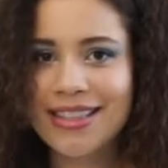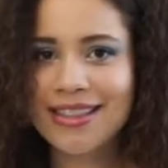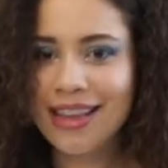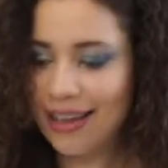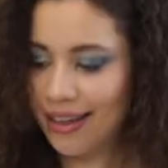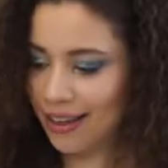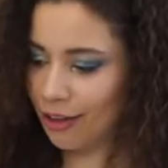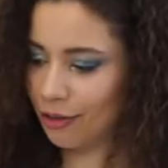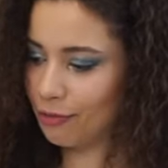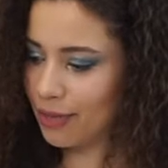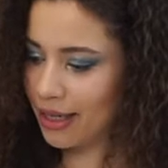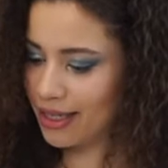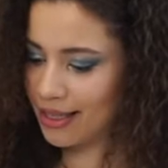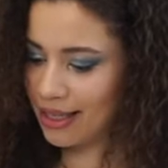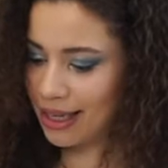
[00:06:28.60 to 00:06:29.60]
think of my
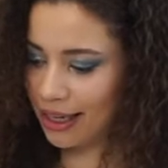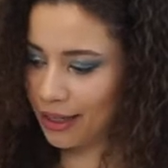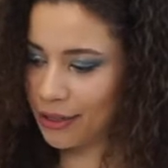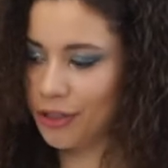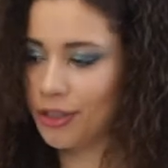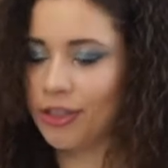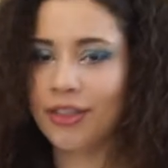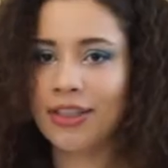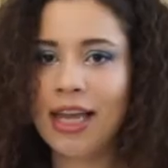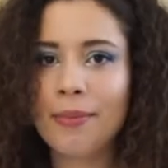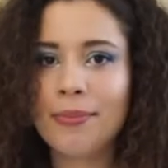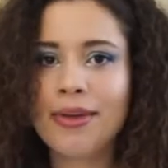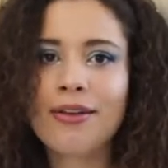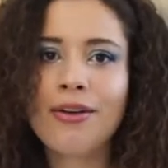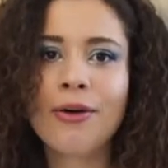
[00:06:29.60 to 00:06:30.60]
selection? Let
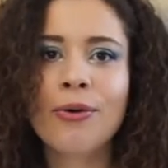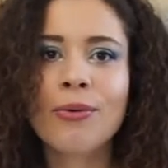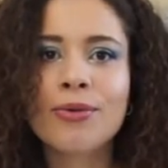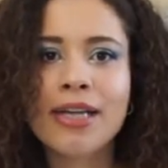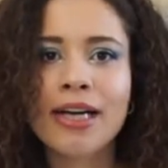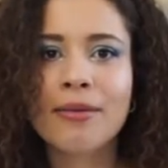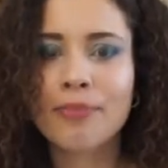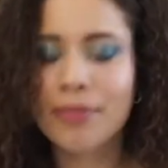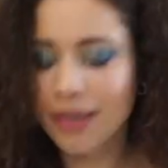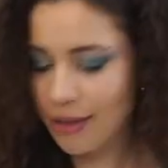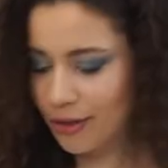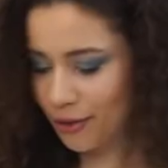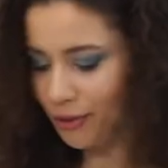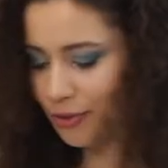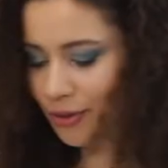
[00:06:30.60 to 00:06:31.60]
me know down below.